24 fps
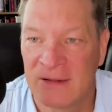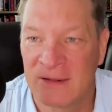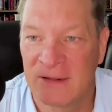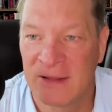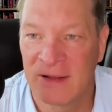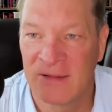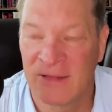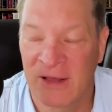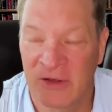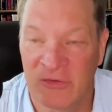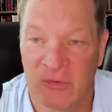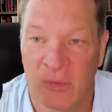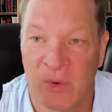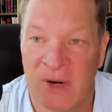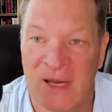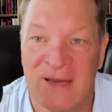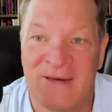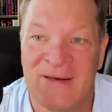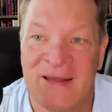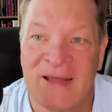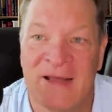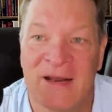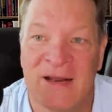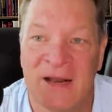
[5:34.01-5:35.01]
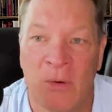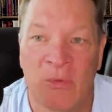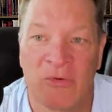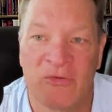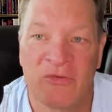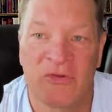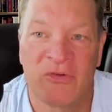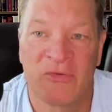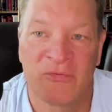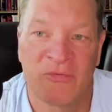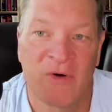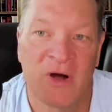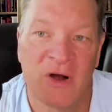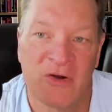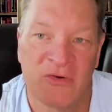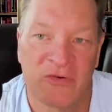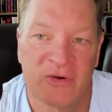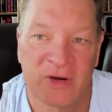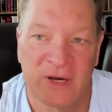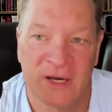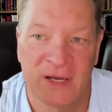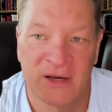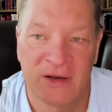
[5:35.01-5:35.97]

Like, that's what he did. That was his function.